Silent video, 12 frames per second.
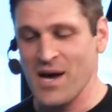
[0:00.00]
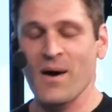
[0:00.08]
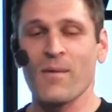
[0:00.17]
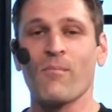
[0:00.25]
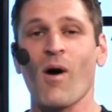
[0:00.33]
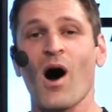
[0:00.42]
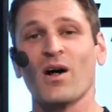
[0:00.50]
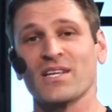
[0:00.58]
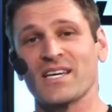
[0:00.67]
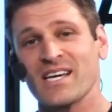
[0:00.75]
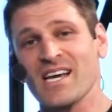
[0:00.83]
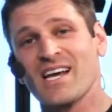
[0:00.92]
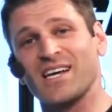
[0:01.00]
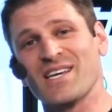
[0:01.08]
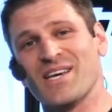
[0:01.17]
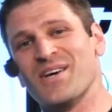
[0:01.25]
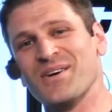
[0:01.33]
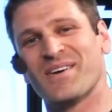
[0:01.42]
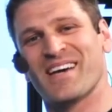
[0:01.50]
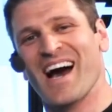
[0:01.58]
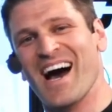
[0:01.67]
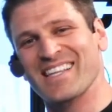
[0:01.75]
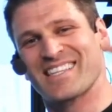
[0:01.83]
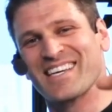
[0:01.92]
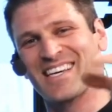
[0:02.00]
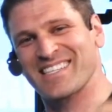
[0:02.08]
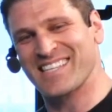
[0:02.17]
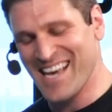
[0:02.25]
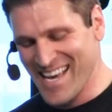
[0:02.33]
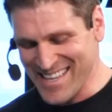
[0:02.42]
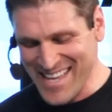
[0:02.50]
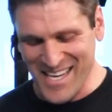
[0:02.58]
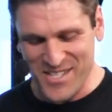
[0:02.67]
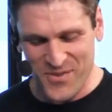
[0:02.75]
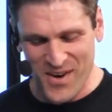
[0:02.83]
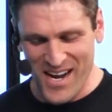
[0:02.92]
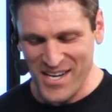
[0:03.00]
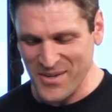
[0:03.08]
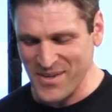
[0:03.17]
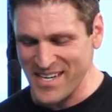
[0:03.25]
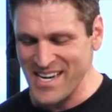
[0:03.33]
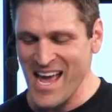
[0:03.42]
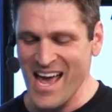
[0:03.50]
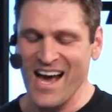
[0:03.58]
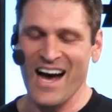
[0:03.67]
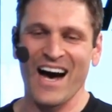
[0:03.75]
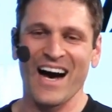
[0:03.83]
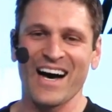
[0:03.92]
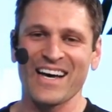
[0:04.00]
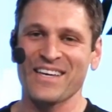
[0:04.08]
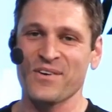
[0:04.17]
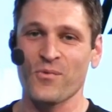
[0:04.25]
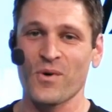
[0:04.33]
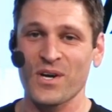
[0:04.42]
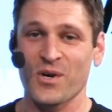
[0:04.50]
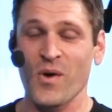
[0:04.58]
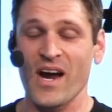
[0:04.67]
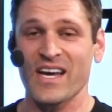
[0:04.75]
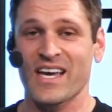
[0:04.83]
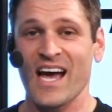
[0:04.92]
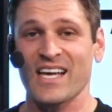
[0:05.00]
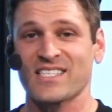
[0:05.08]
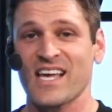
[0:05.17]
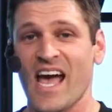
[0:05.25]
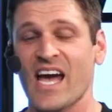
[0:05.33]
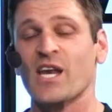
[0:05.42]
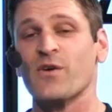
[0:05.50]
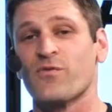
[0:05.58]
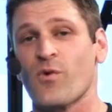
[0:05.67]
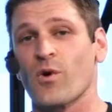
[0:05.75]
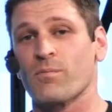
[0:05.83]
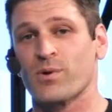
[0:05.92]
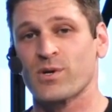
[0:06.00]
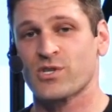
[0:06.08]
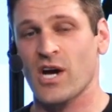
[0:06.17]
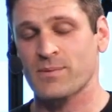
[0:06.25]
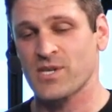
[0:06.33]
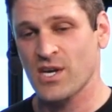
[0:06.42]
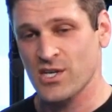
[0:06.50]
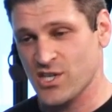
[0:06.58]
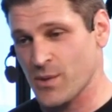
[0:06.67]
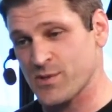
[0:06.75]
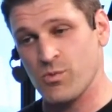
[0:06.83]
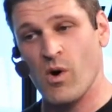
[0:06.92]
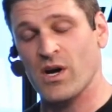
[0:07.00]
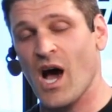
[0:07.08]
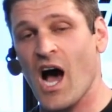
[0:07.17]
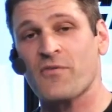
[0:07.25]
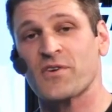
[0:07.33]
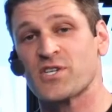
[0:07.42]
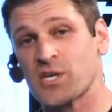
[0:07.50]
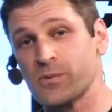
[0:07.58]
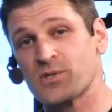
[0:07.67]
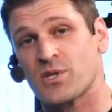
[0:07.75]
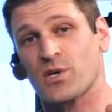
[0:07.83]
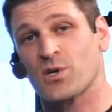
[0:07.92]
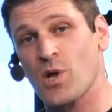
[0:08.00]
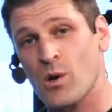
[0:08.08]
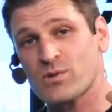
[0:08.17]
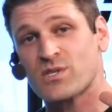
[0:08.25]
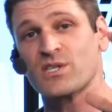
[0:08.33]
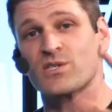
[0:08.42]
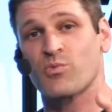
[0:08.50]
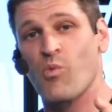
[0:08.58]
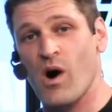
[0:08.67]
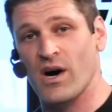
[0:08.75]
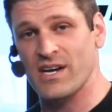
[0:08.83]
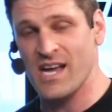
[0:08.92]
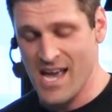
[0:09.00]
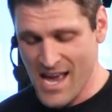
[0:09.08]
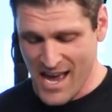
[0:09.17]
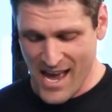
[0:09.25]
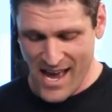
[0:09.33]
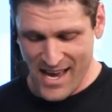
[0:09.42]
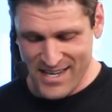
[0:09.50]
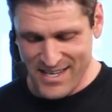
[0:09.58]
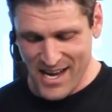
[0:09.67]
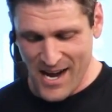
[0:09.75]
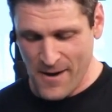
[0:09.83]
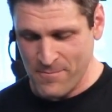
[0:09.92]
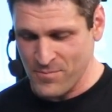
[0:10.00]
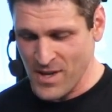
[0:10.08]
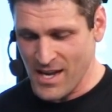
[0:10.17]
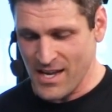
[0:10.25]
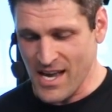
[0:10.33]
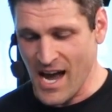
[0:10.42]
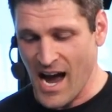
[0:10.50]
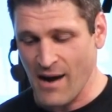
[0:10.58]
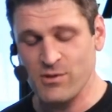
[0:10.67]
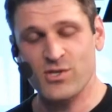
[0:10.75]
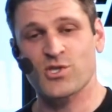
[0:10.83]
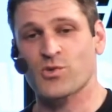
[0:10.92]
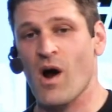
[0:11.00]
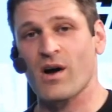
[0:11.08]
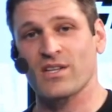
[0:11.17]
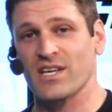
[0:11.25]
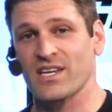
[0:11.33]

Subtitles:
Molly, you got this. Thanks for entering. What a great guess. 84 push-ups. She was one off, and she was the closest one. And yeah, I was struggling.